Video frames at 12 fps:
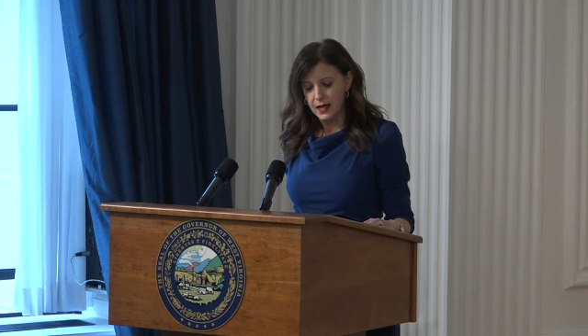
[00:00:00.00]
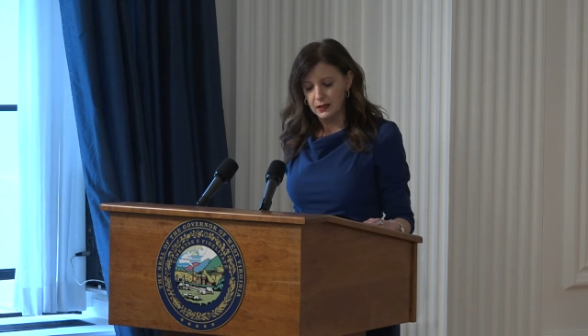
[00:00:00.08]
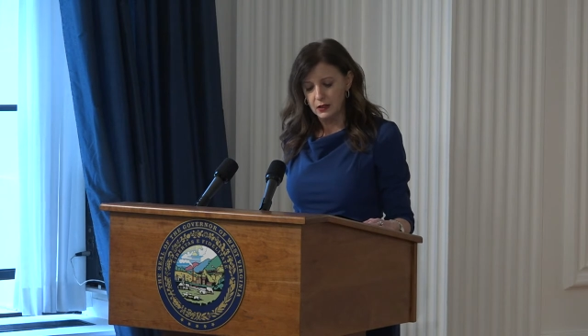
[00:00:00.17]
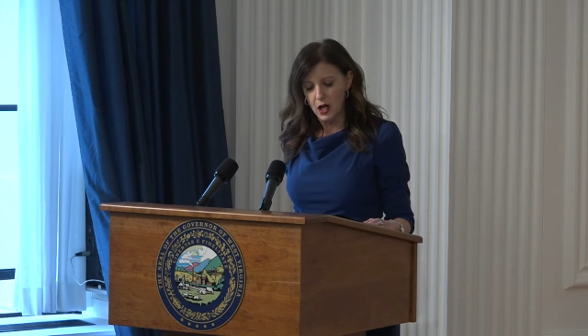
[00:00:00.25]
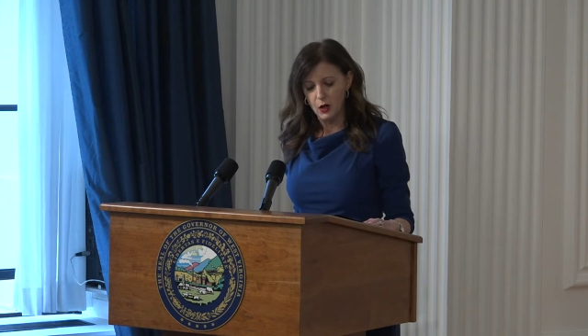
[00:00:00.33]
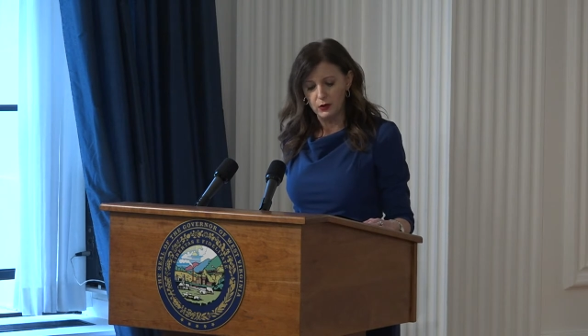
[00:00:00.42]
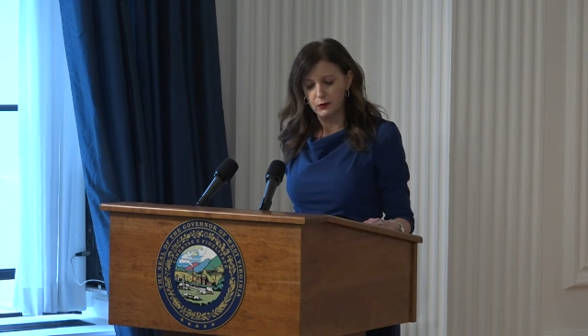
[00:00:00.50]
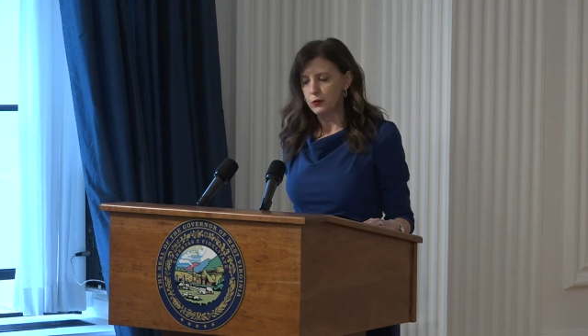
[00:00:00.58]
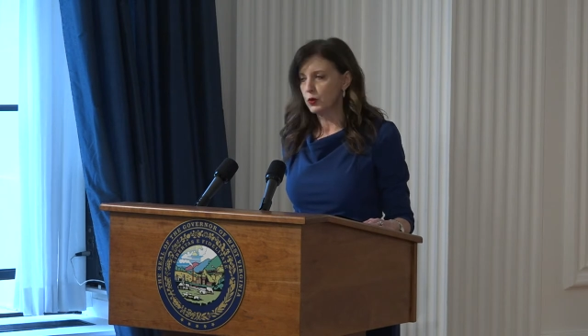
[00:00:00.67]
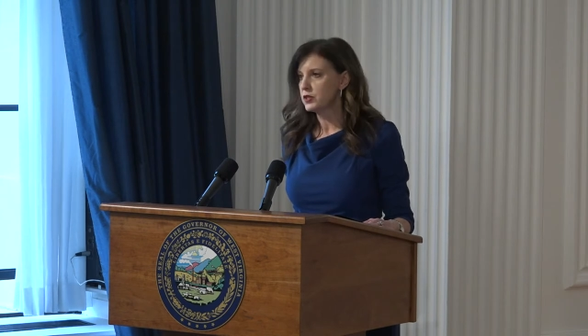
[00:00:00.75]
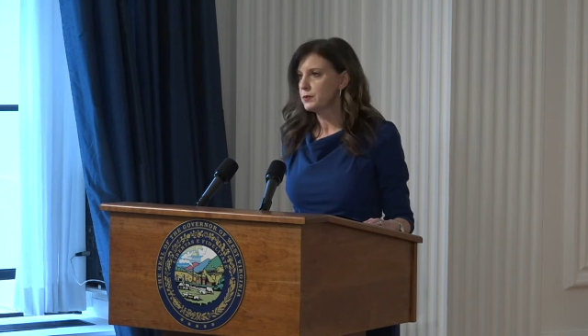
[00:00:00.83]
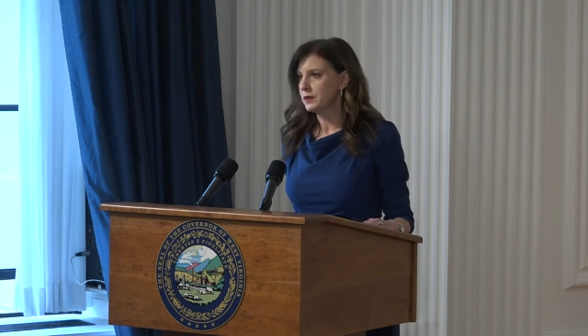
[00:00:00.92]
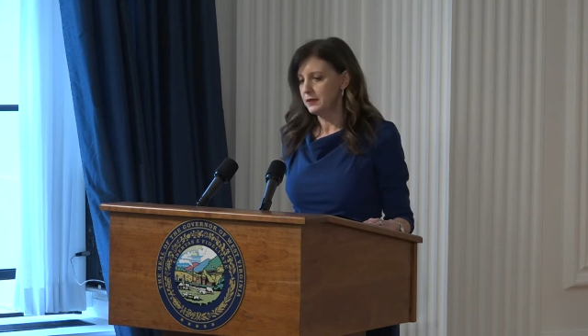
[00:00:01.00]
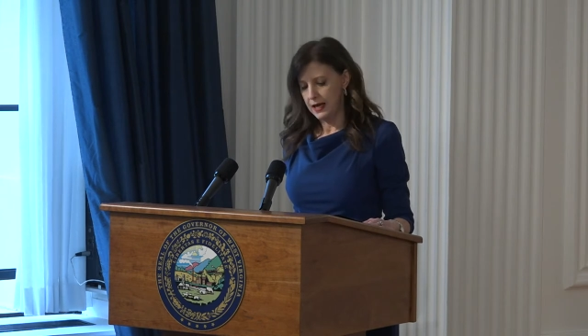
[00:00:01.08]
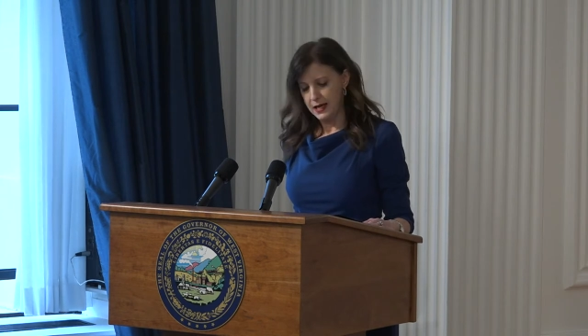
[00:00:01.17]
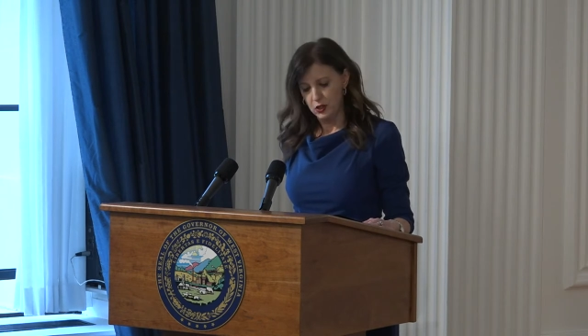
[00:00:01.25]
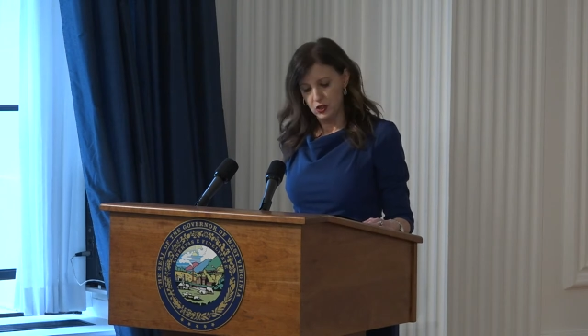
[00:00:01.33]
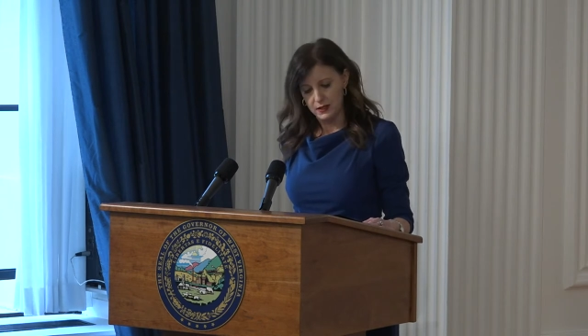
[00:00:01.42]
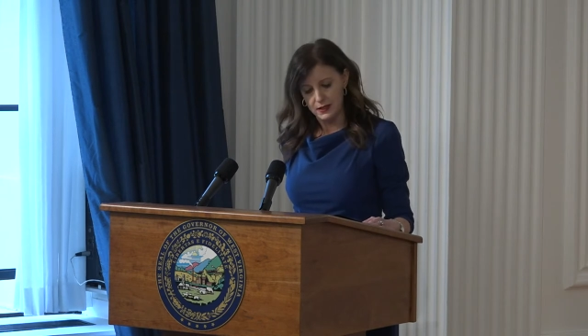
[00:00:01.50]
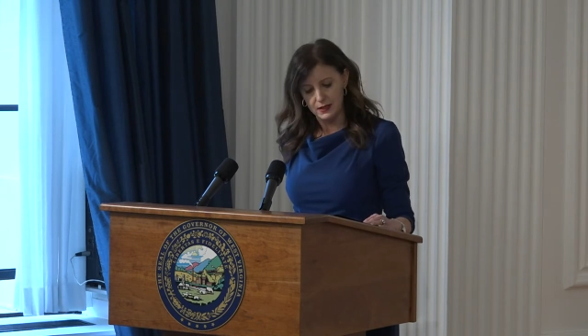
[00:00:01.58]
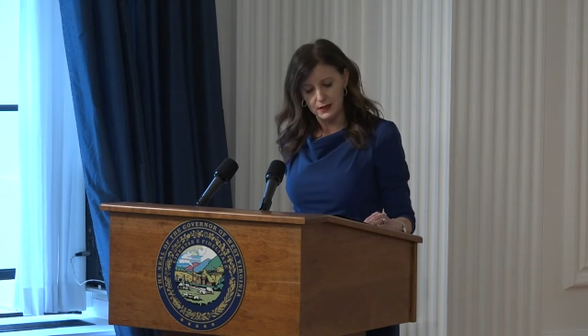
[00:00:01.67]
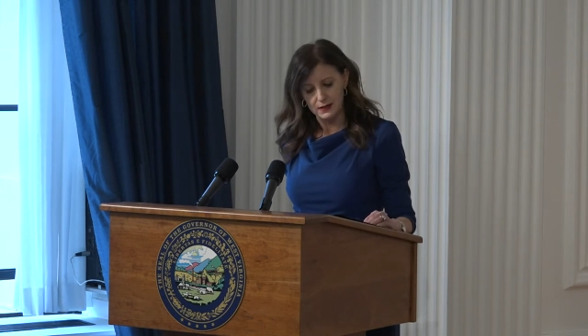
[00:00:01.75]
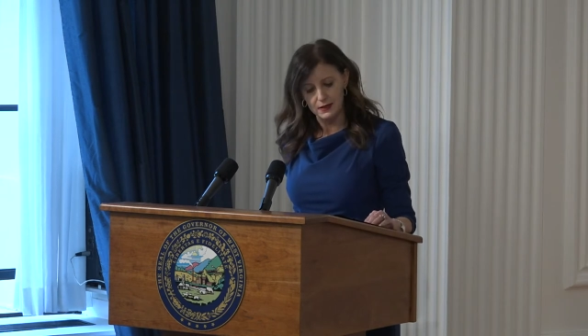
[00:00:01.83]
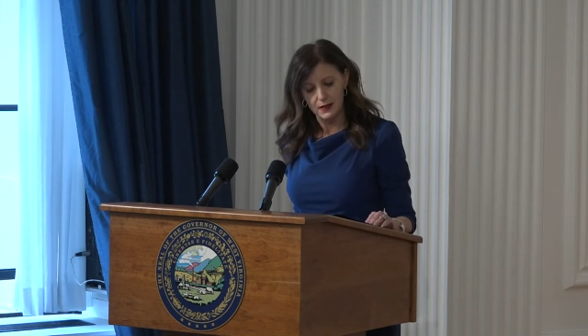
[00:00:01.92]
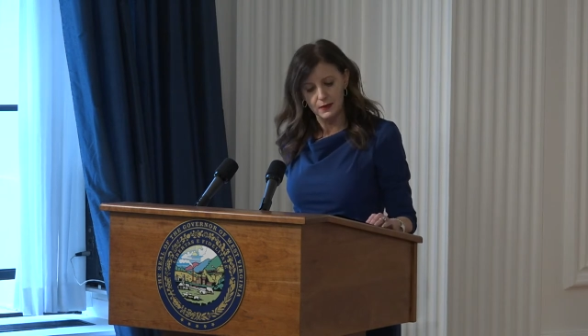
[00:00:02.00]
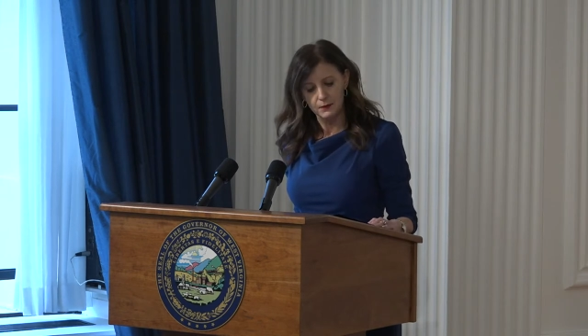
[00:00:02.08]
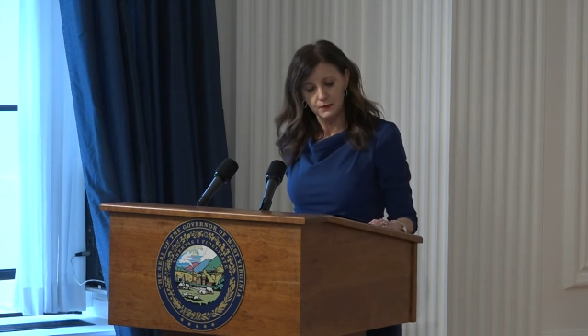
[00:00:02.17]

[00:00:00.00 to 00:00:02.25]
and law enforcement agencies.